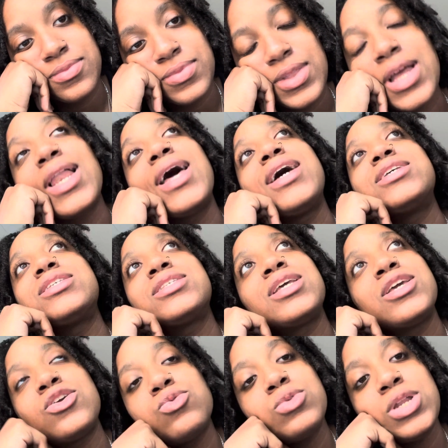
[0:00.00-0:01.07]
the last
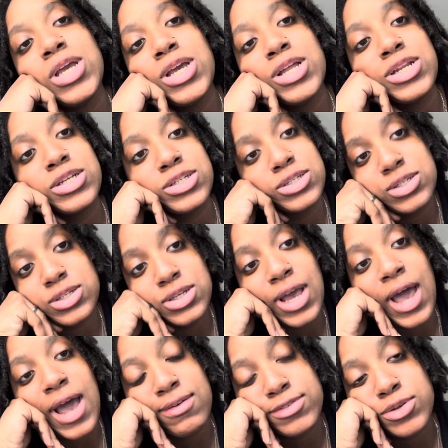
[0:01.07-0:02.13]
thing you need is to
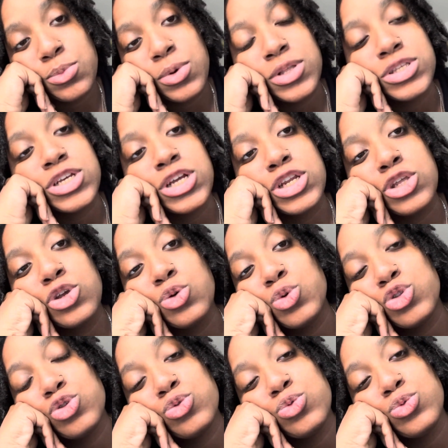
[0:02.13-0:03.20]
have someone telling you
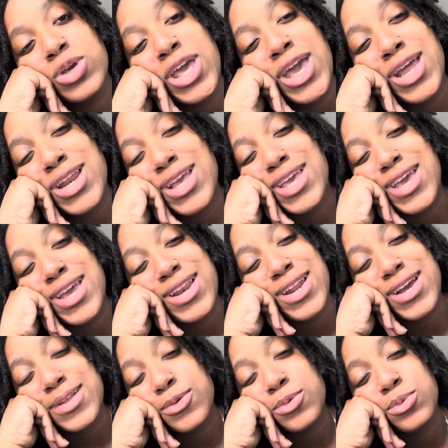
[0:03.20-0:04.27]
what you can and
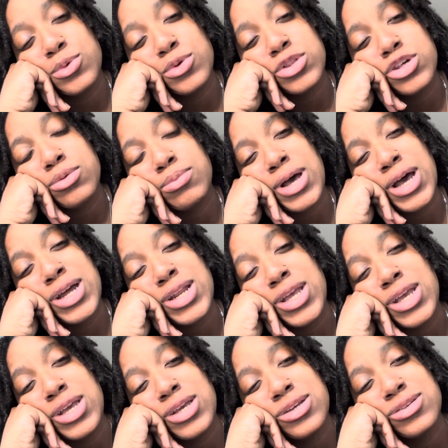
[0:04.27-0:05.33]
cannot do with your
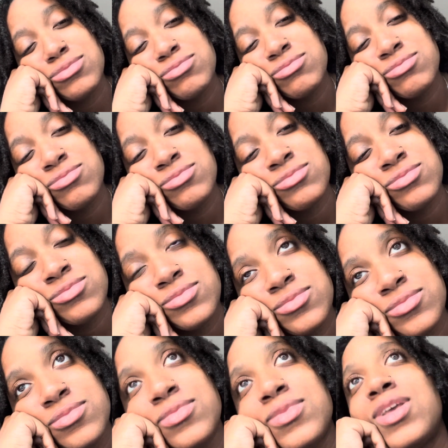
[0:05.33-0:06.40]
body.
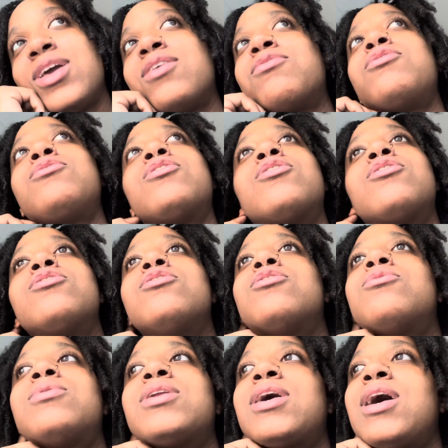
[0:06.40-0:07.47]
If you know you
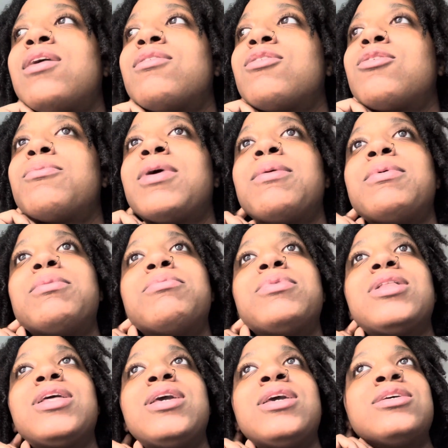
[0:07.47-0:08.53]
don't want to have no baby,
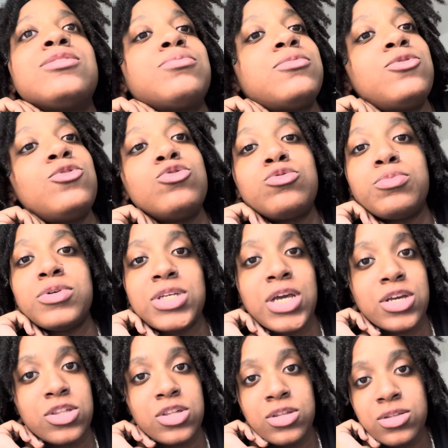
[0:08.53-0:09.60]
please use
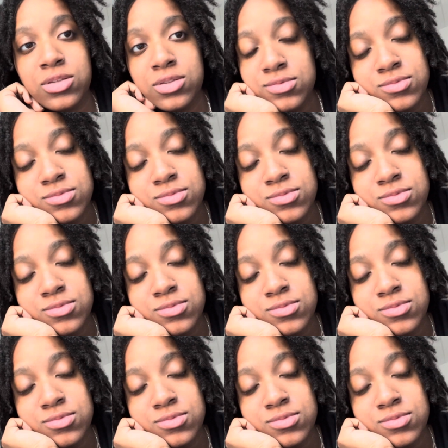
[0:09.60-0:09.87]
protection.